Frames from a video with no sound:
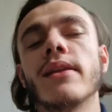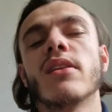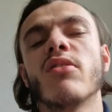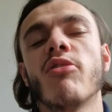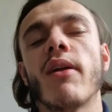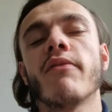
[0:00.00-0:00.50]
in the
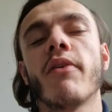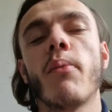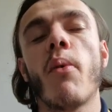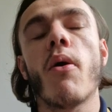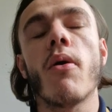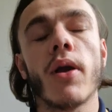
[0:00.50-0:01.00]
transfer
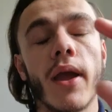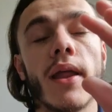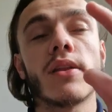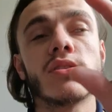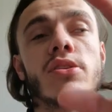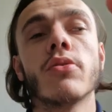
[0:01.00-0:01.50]

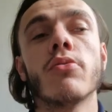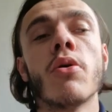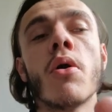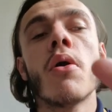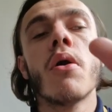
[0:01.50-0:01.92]
market to